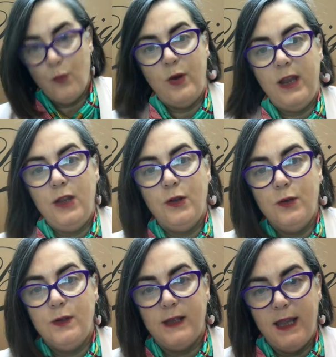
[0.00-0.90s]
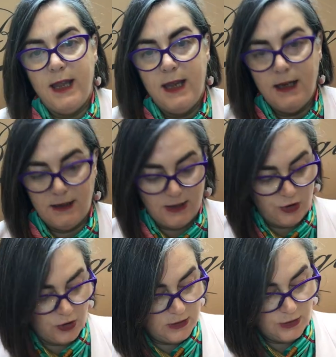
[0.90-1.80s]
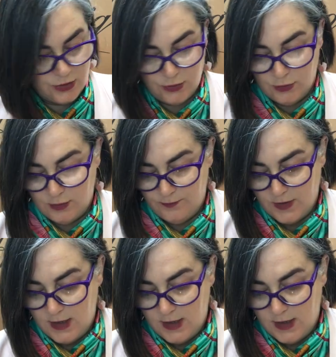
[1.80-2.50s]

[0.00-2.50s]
we use a digital tool.